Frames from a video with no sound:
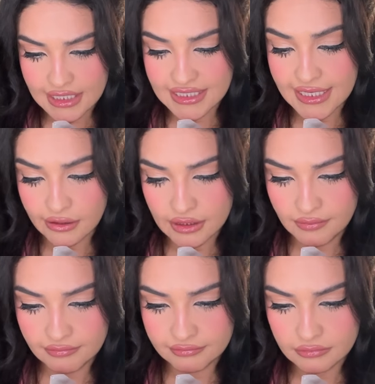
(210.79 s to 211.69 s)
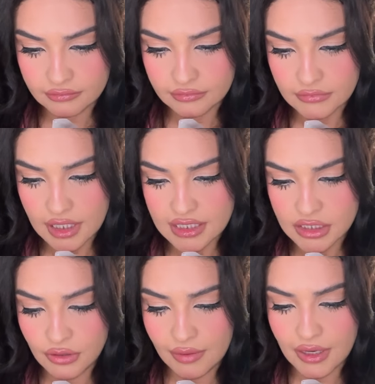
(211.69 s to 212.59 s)
serum, a
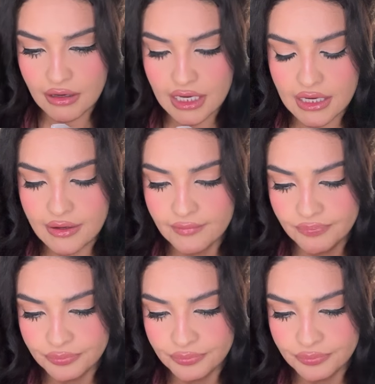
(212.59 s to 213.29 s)
strawberry